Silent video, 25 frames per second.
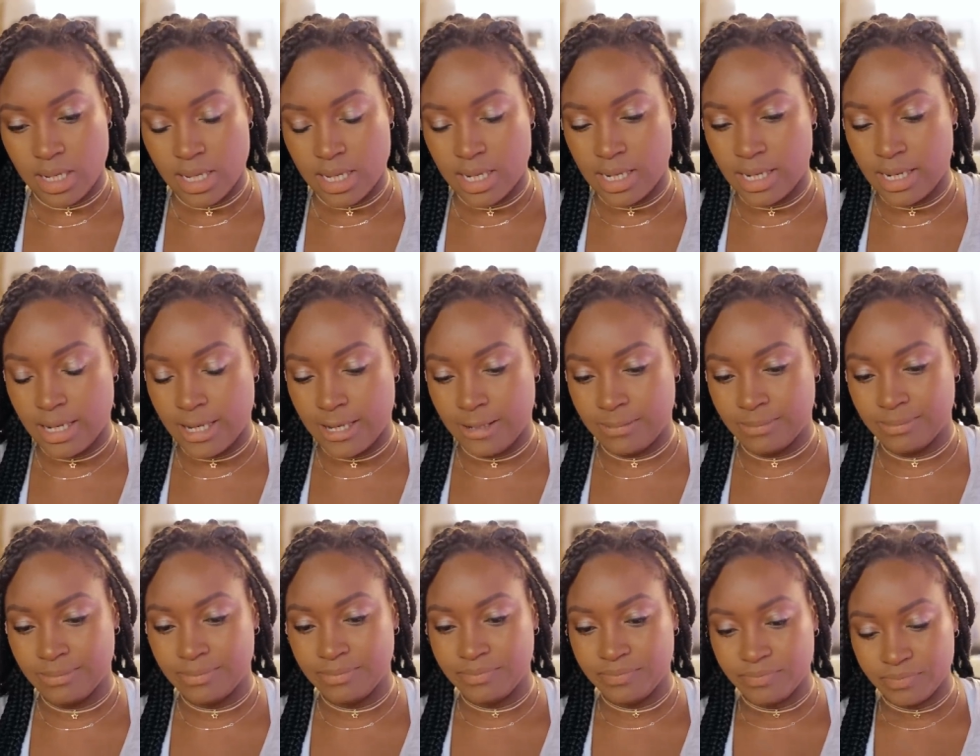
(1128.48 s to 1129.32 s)
And
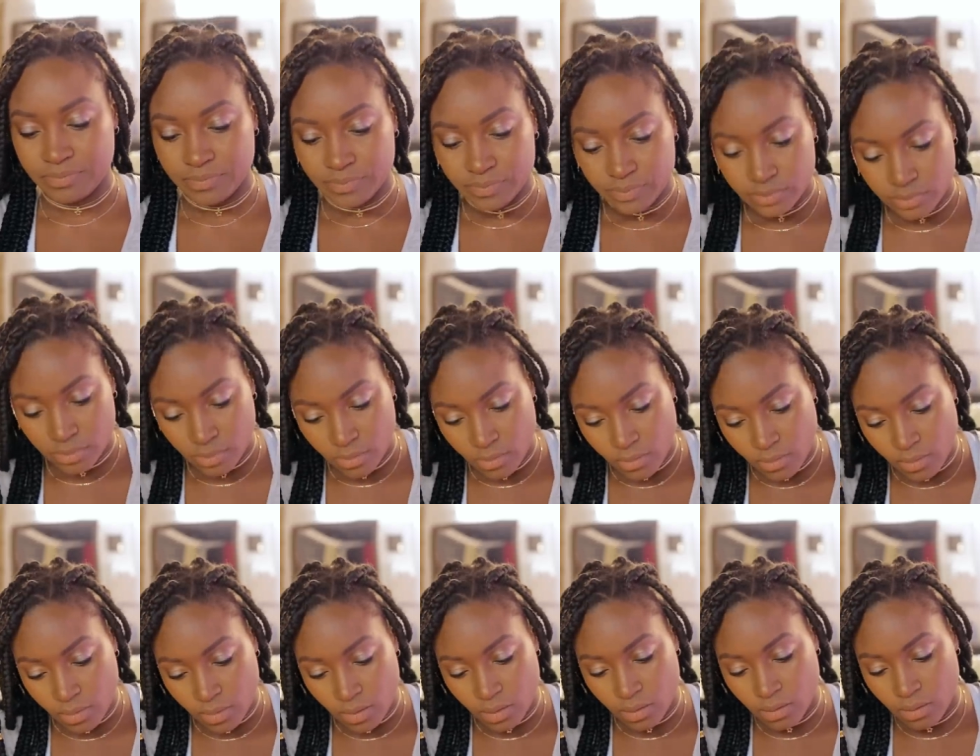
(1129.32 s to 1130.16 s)
then um,
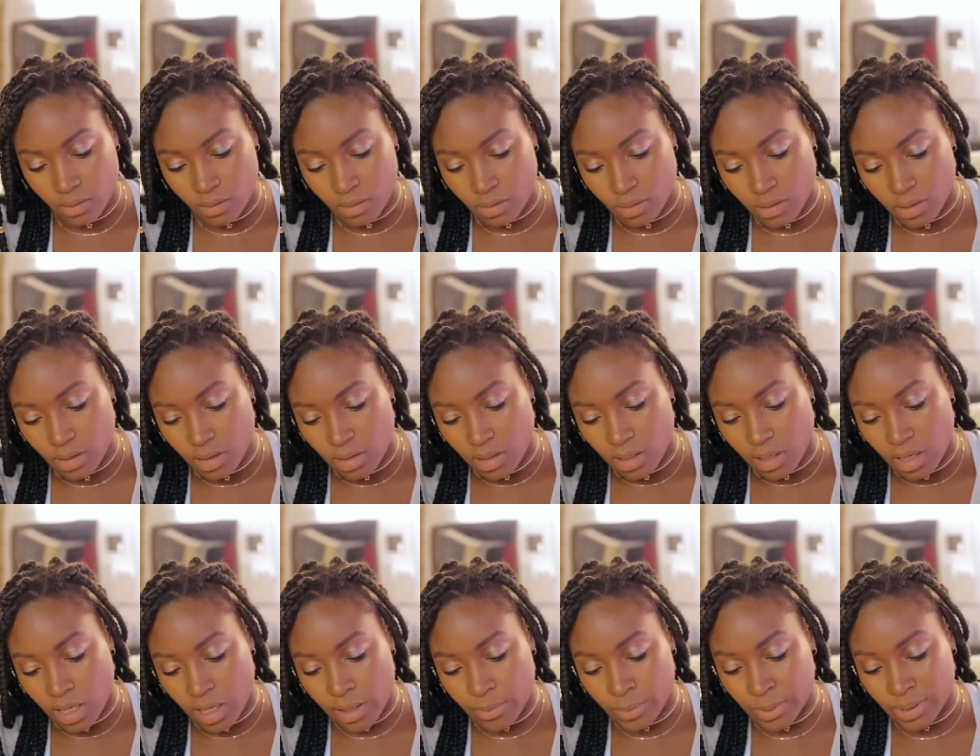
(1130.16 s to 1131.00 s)

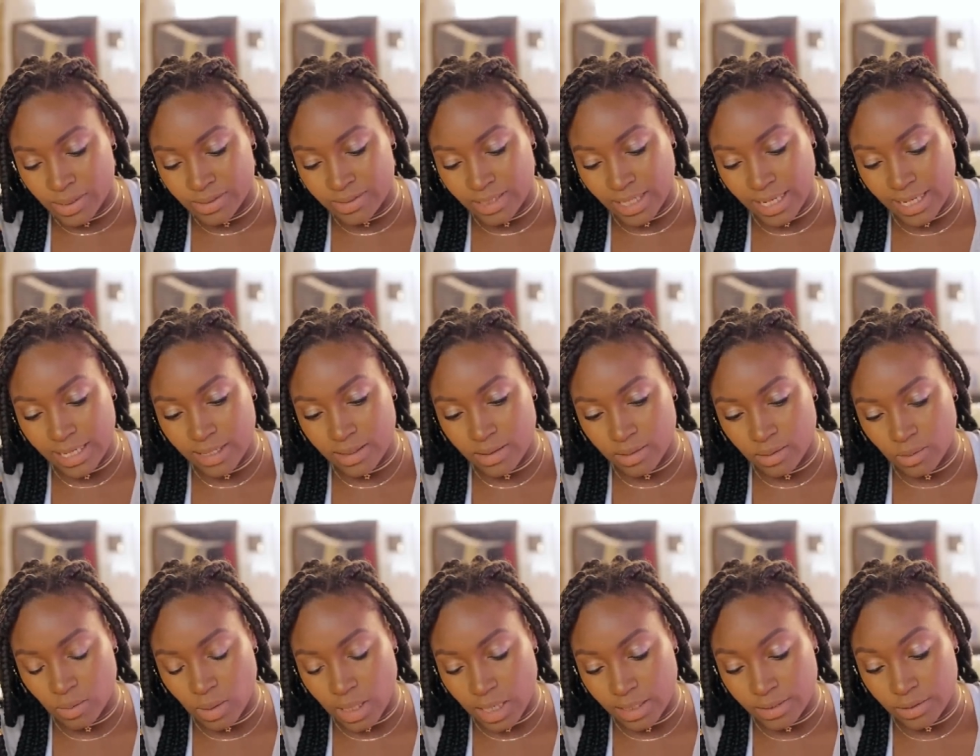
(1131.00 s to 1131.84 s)
I'm gonna take
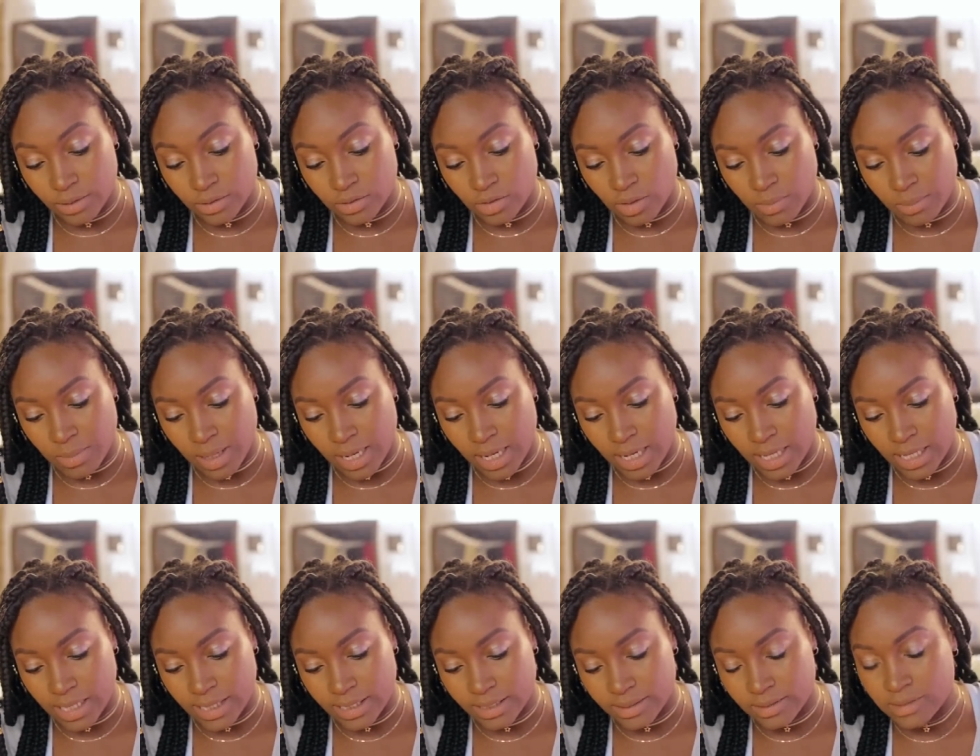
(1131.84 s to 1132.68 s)
what I used on my
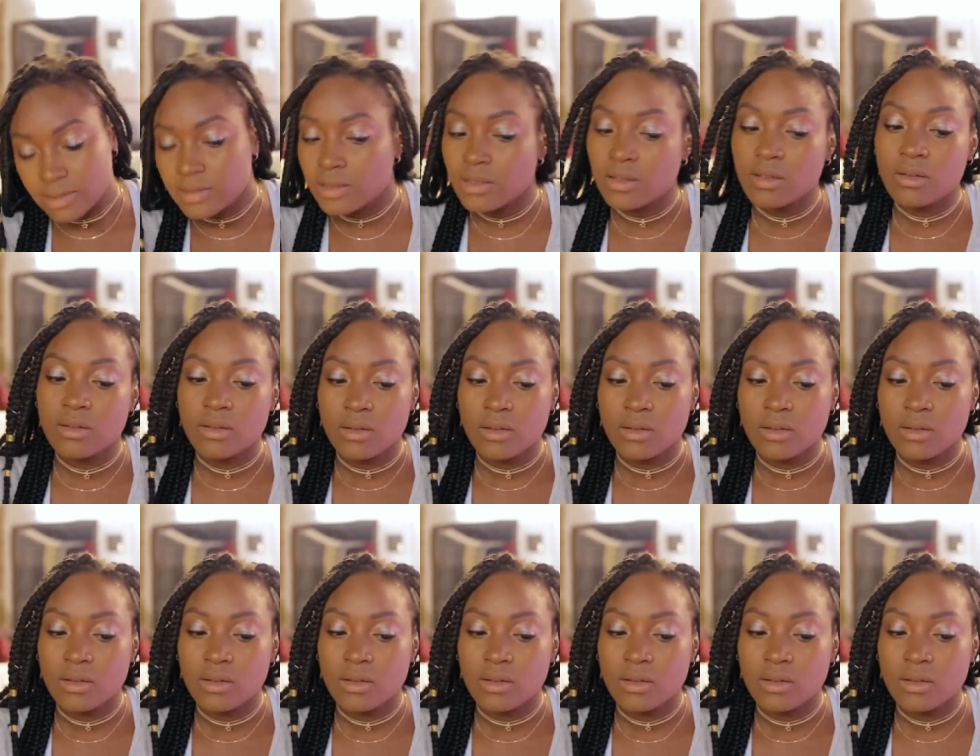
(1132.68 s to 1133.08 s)
eyes.